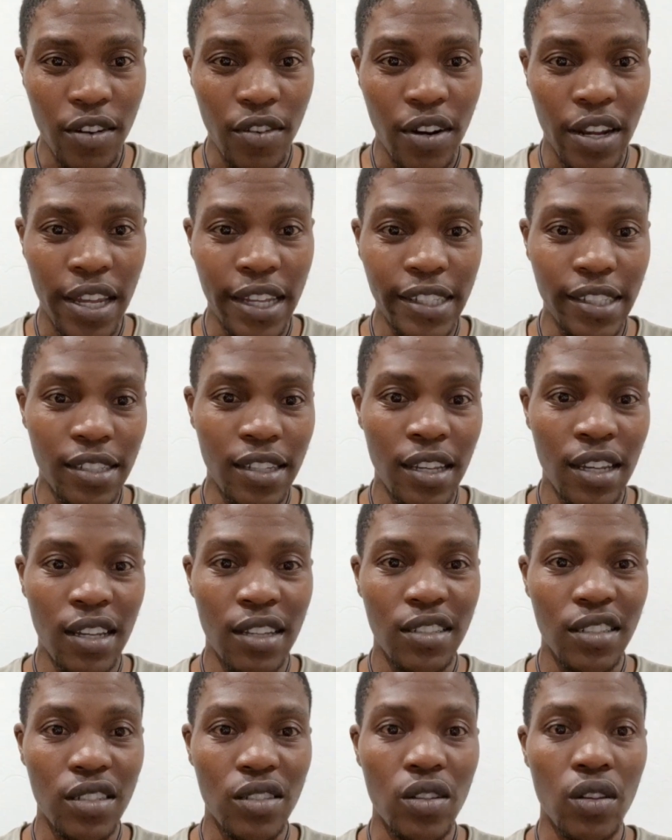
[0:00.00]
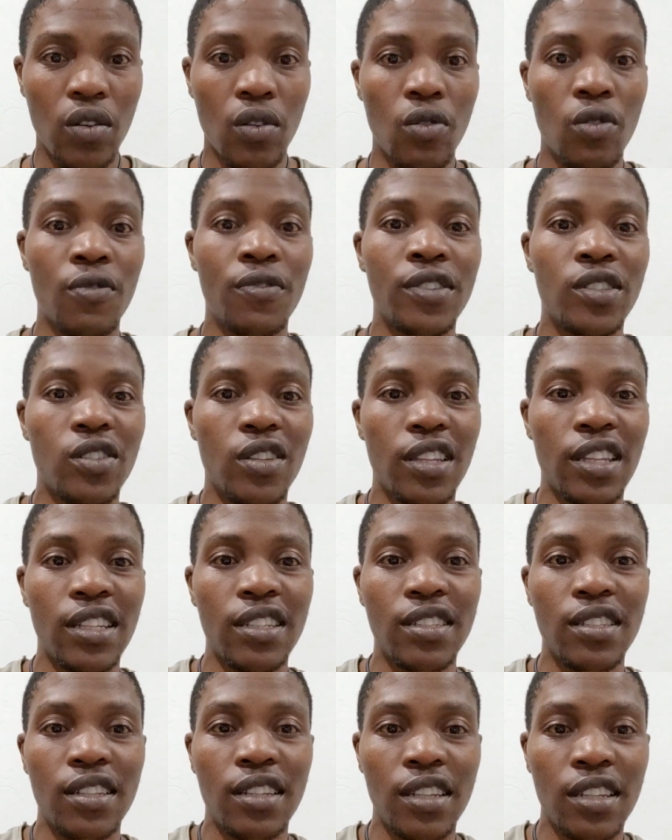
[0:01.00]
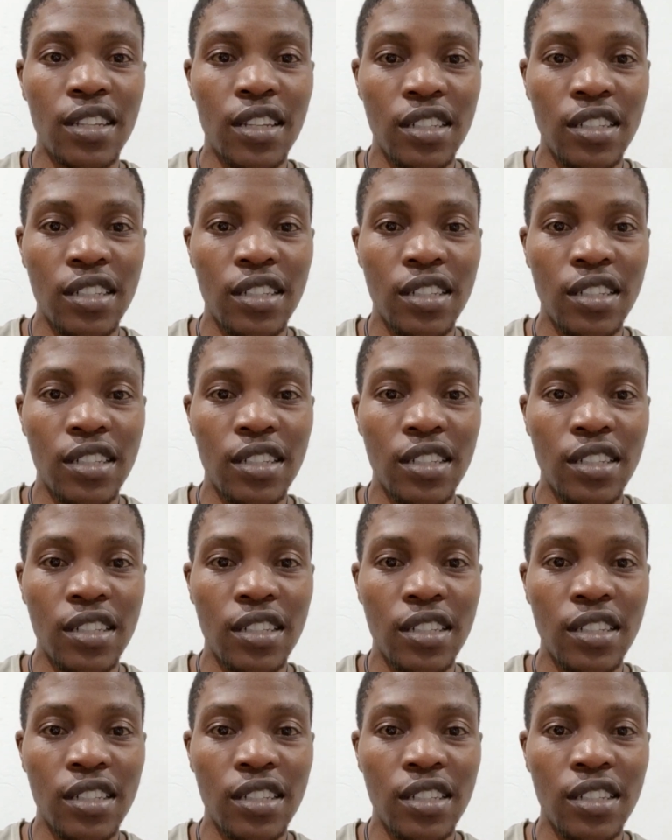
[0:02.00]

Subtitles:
right? Just going to go into the internet.